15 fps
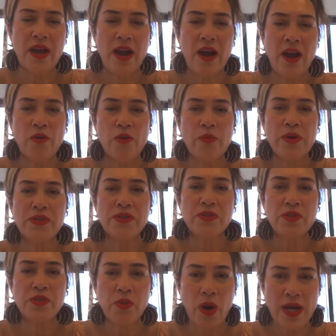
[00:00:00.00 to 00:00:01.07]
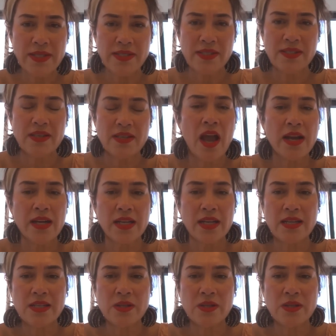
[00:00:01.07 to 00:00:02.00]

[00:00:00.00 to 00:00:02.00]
are almost twice as likely